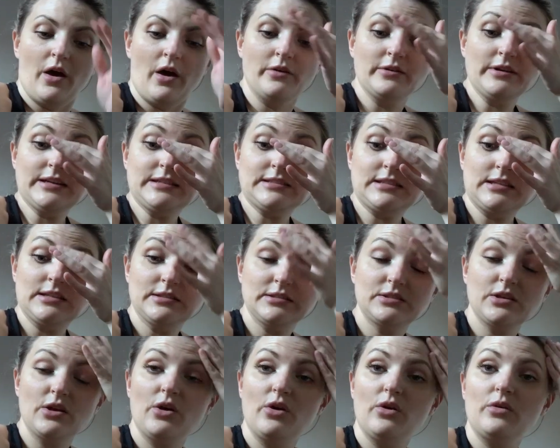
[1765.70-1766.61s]
right.
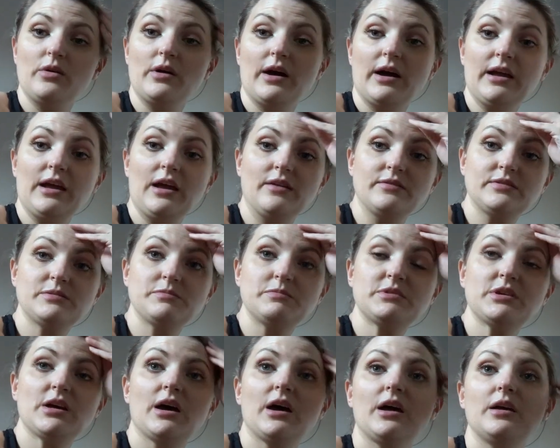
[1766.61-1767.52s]
So I have some
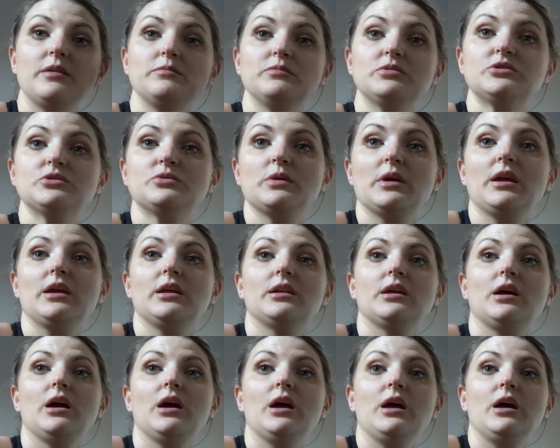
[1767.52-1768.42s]
time
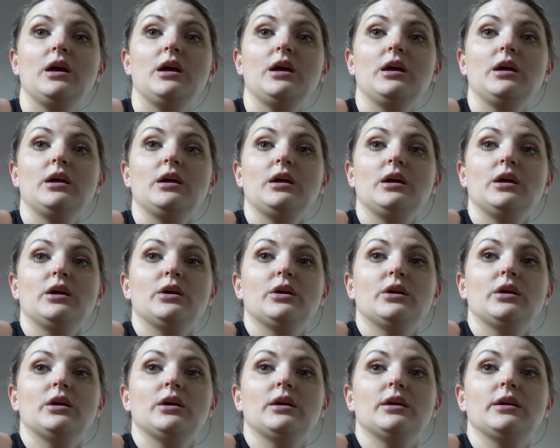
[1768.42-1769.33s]
between
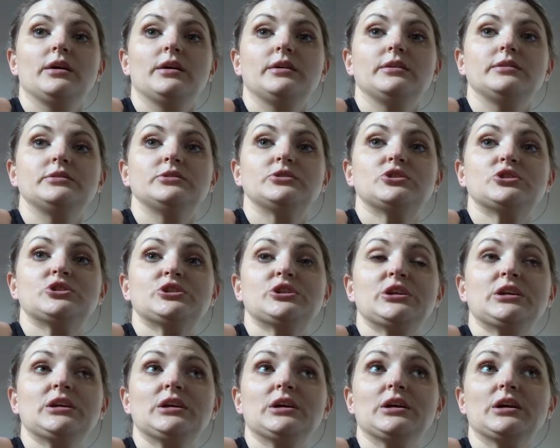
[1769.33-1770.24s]

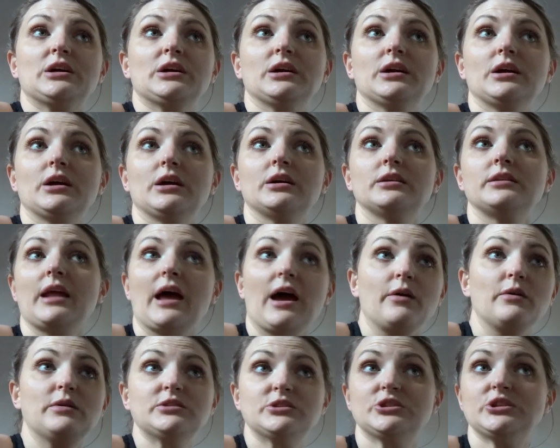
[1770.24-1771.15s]
cheer
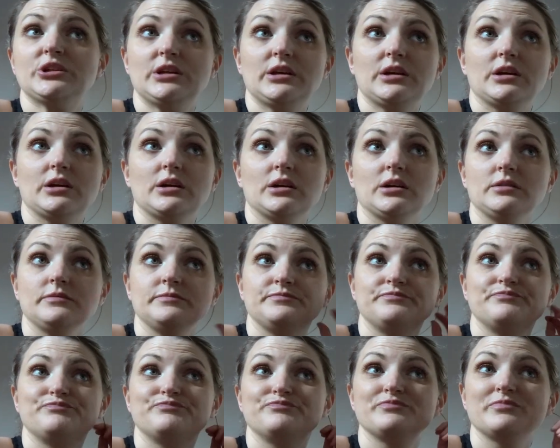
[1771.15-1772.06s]
now and cheer.
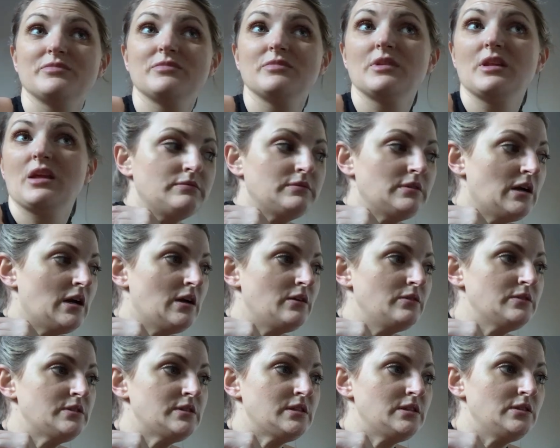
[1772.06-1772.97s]

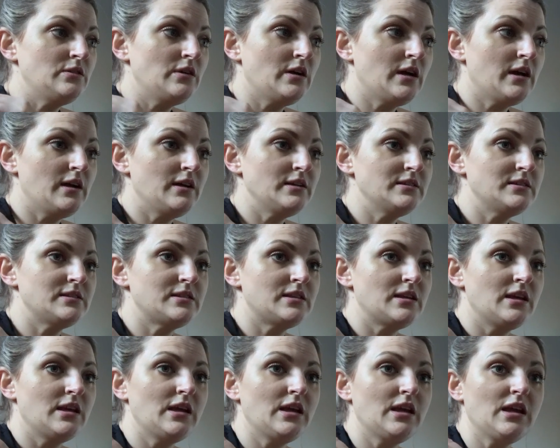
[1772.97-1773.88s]
I'll see you guys
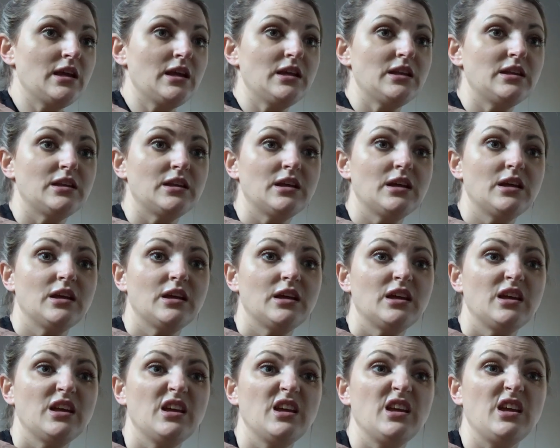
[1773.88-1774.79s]
in
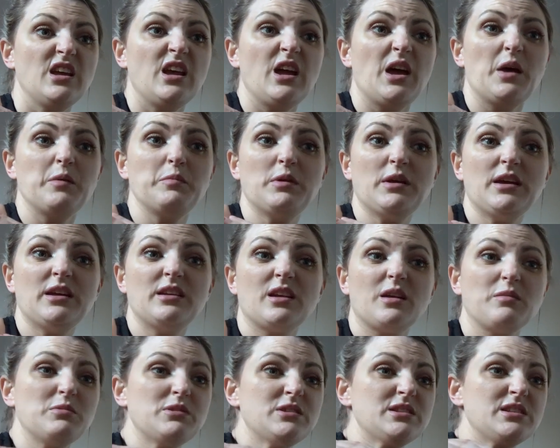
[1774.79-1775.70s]
a bit.
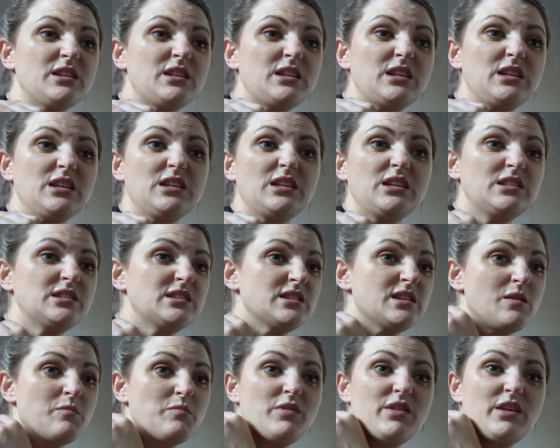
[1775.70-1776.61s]
I'm just gonna eat
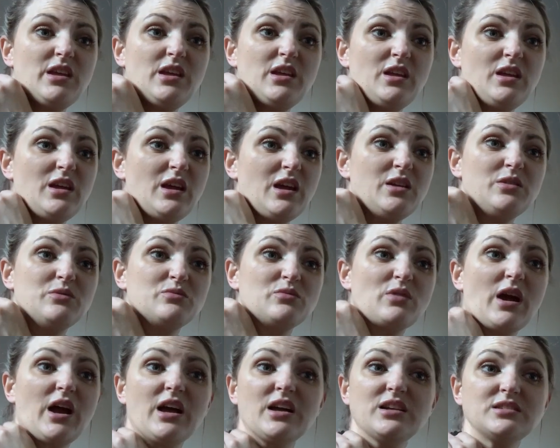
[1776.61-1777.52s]
something and
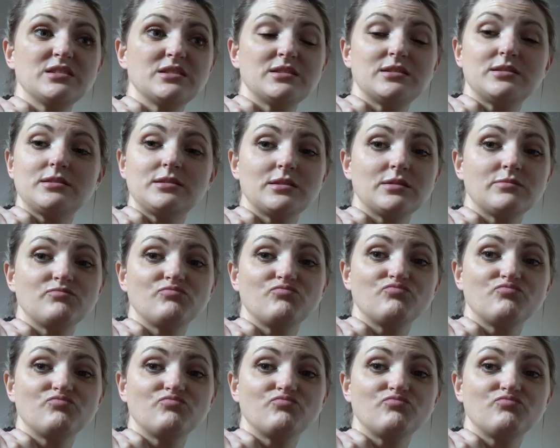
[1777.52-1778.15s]
rest